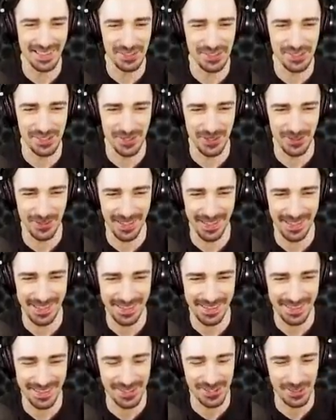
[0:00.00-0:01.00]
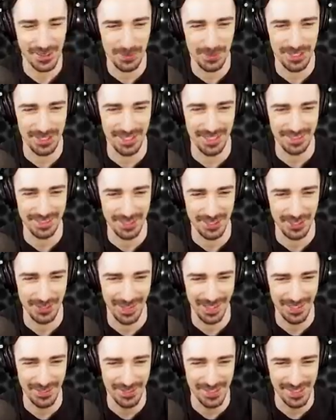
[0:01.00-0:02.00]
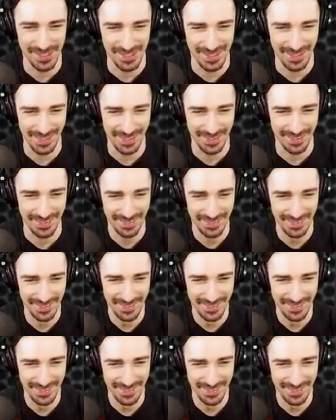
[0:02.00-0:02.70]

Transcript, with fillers: that was great. Because you would have got the crown just then.